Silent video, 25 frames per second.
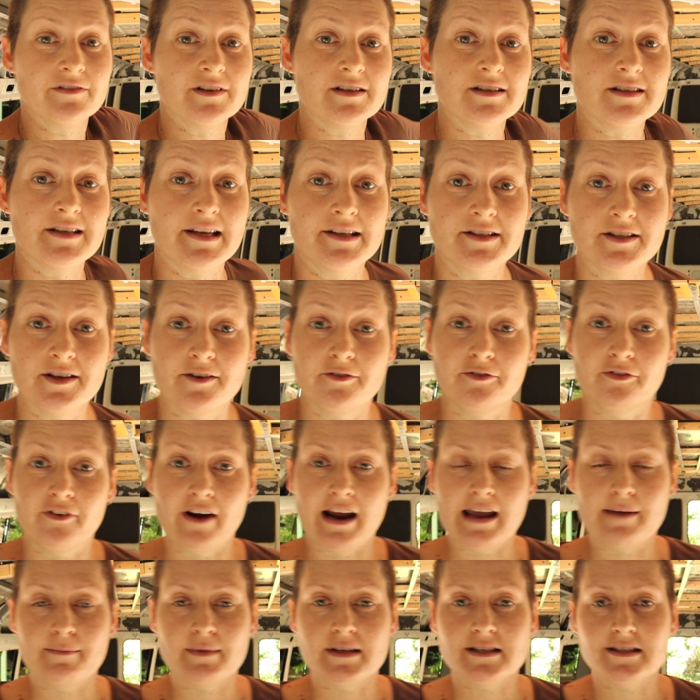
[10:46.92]
of the center
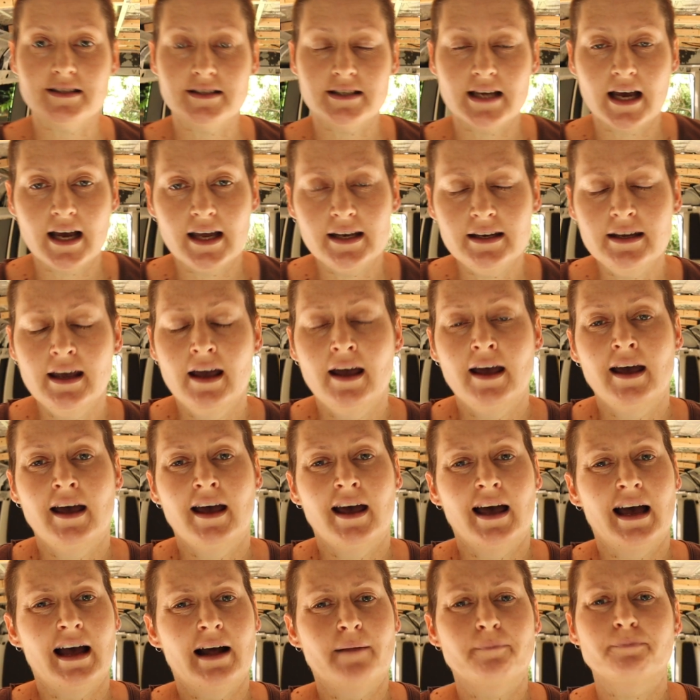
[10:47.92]
frame is done,
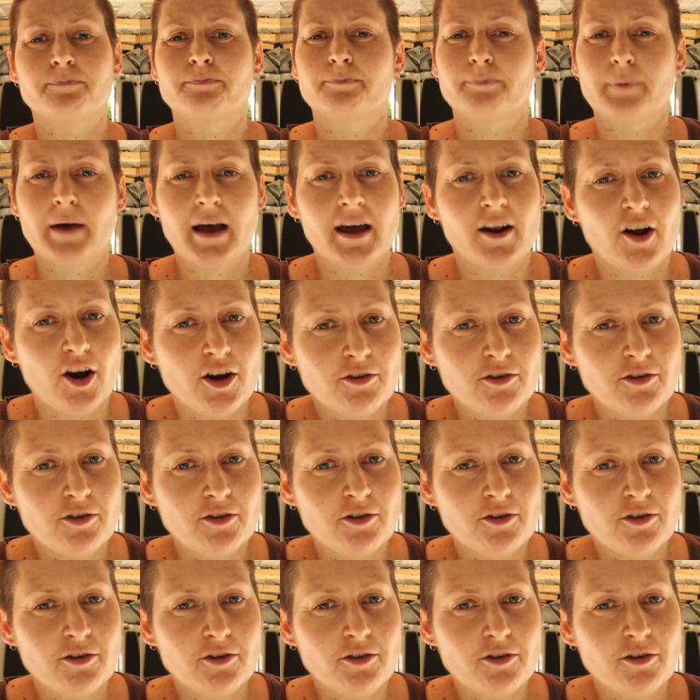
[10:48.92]
but